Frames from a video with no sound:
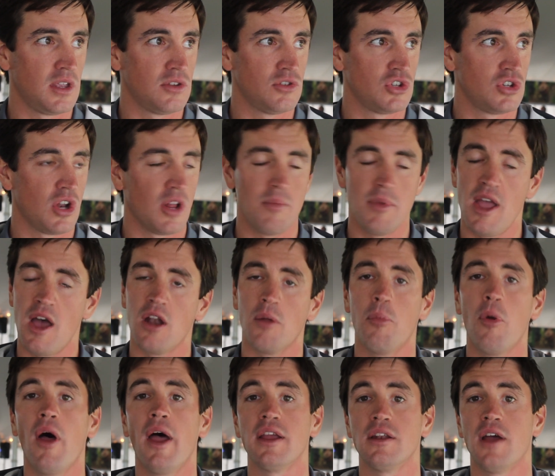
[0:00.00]
should I be out
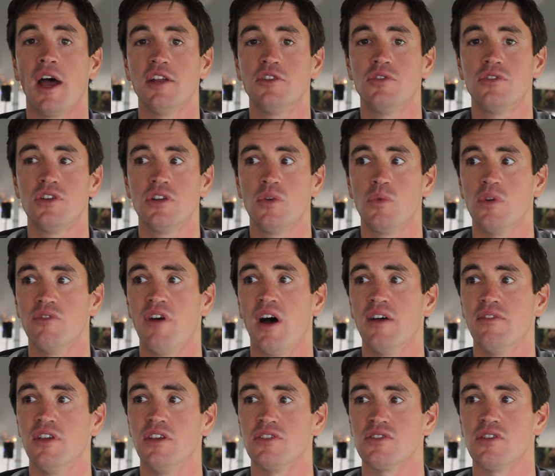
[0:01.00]
applying nitrogen? We've
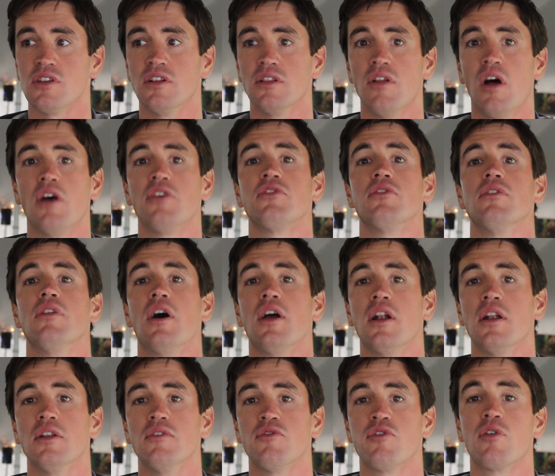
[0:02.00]
obviously lost a
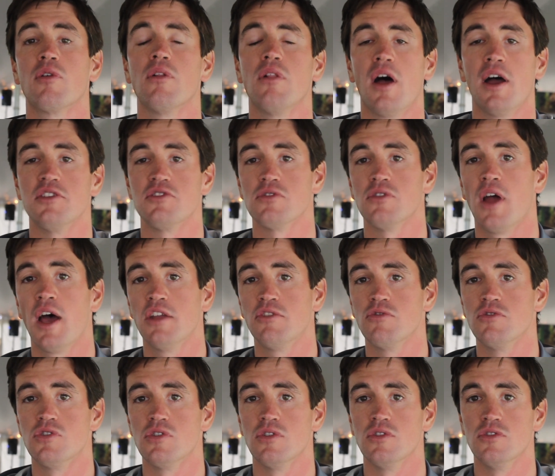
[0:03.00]
lot of fertilizer
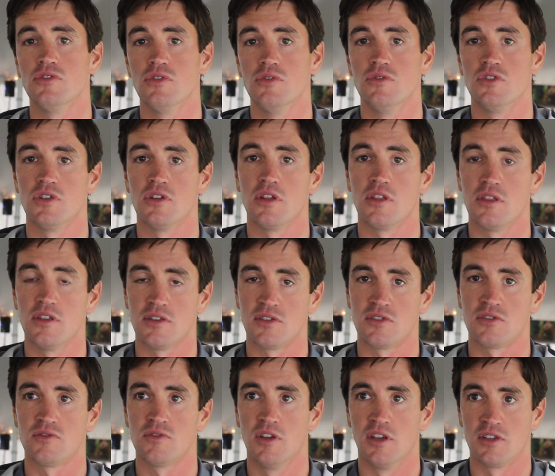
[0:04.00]
nitrogen due to
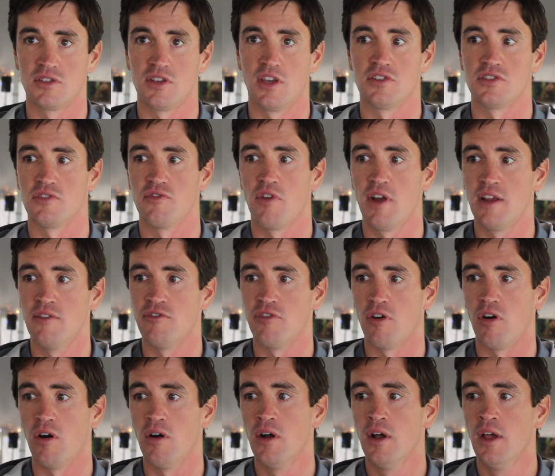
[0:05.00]
this excessive
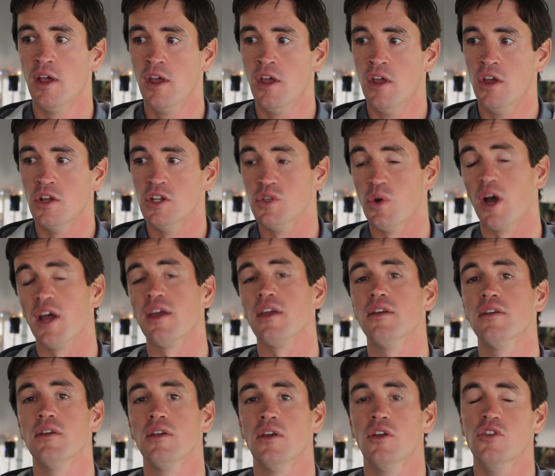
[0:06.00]
rainfall. Do I
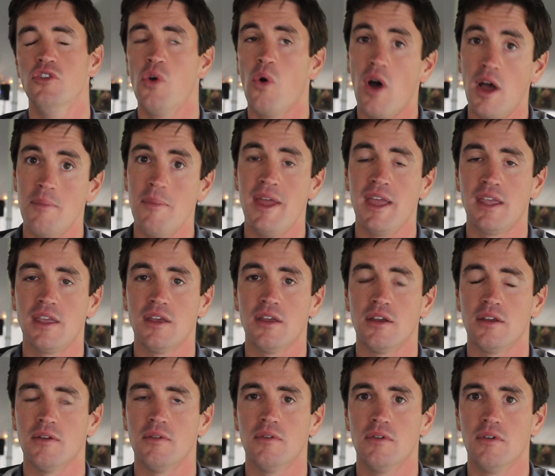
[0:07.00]
do I make
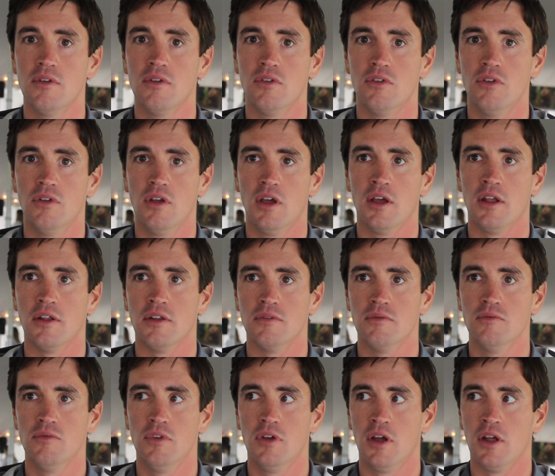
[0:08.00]
a
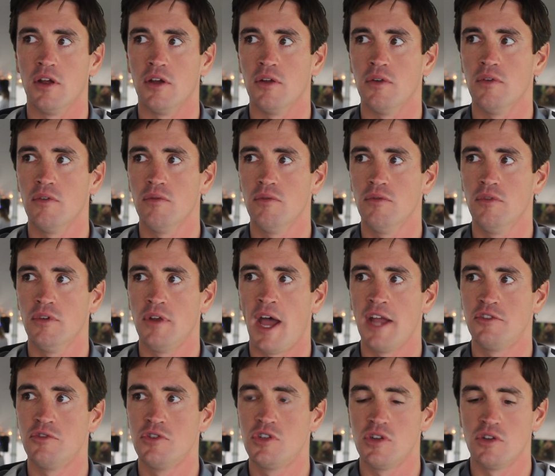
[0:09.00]
a, a
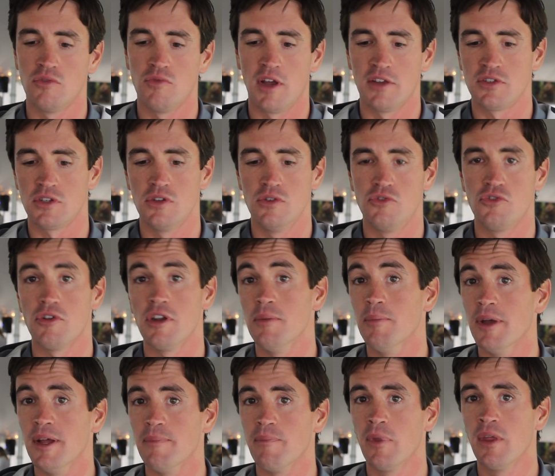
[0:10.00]
nitrogen rescue
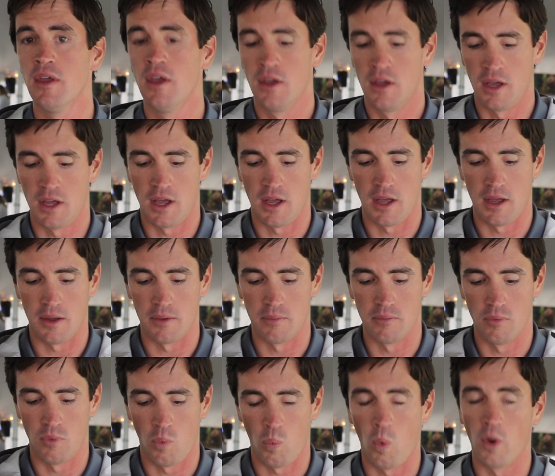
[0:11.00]
treatment? Uh,
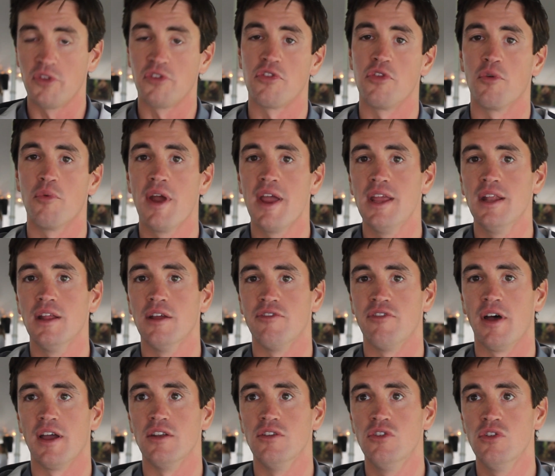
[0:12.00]
what's the rate
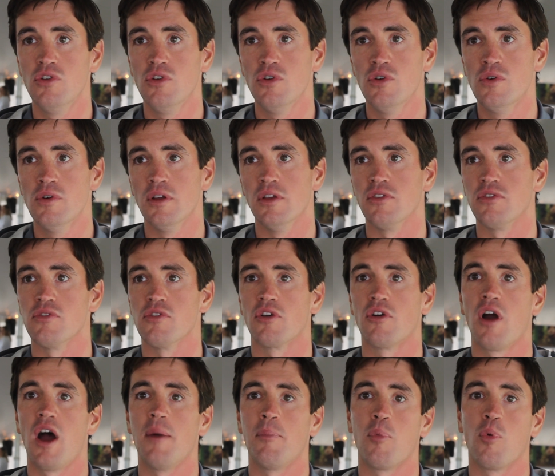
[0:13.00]
if I do? Is the
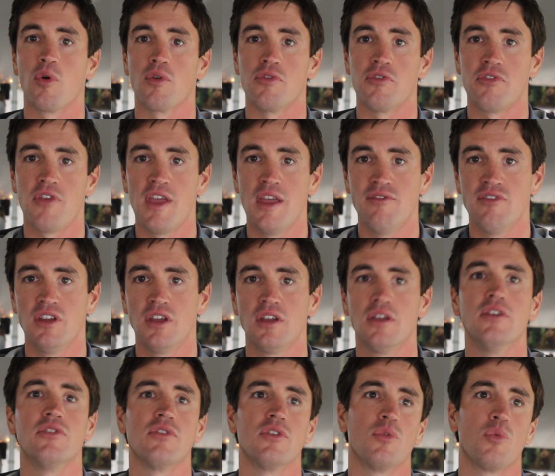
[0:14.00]
crop worth
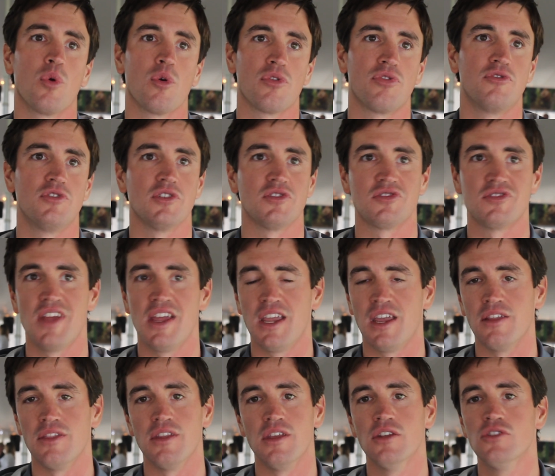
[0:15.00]
saving? Is it worth just
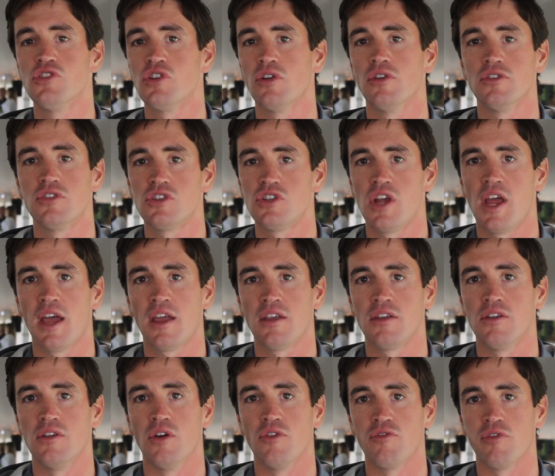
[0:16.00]
taking the insurance
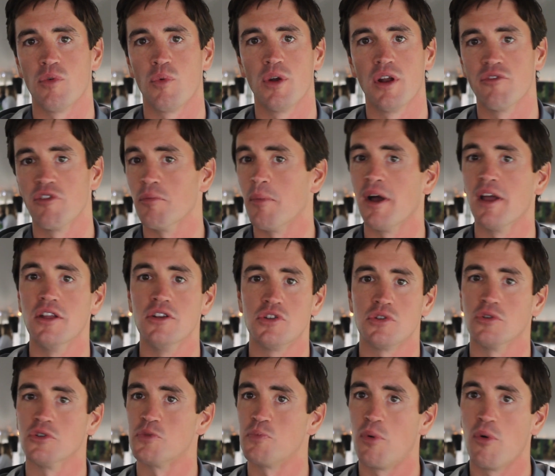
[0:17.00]
check, you know, for whatever my
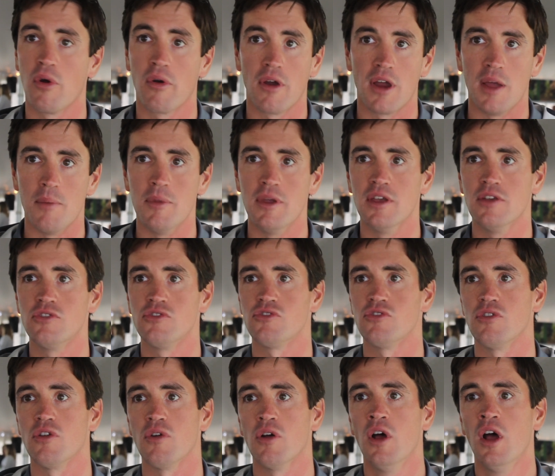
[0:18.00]
insurance program is?
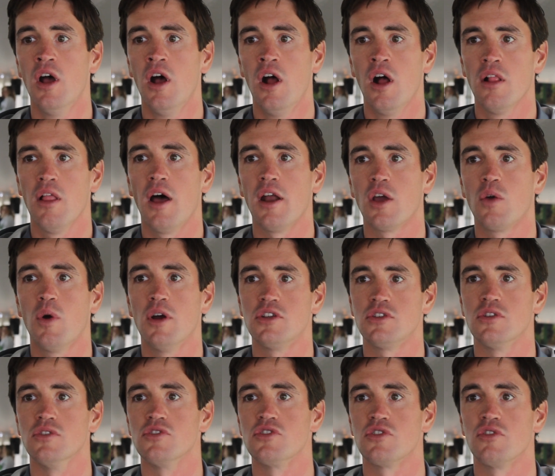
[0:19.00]
You know, a lot of
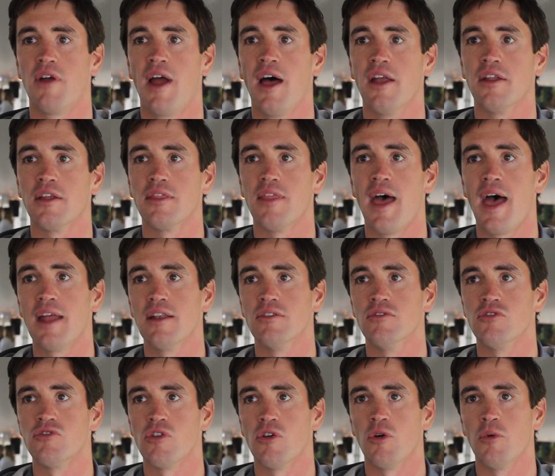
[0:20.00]
questions surrounding that.
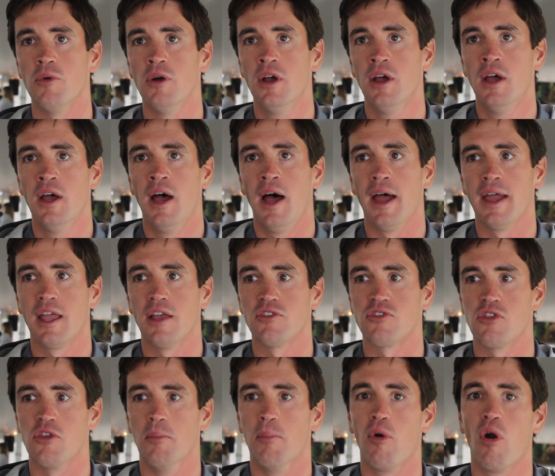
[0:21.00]
And so I
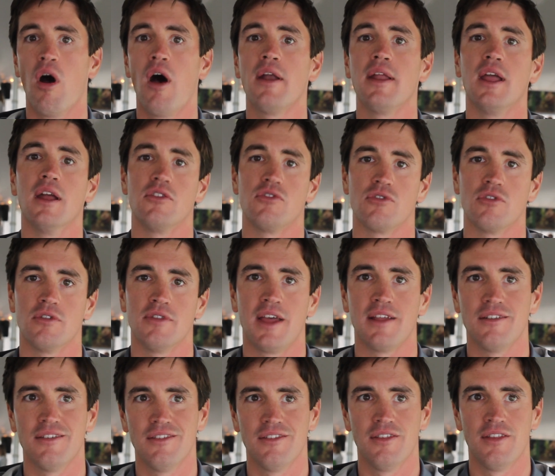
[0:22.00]
guess the broad answer
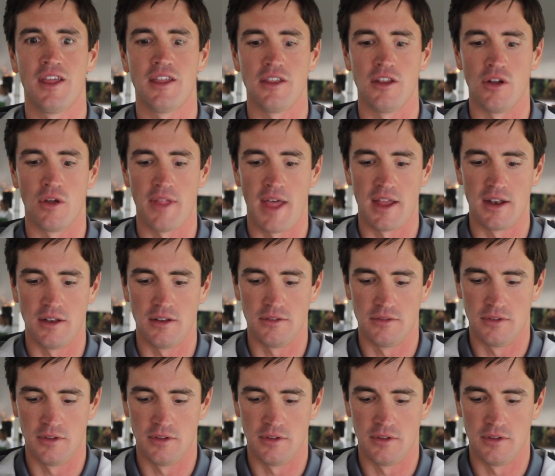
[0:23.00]
that, that you know, that,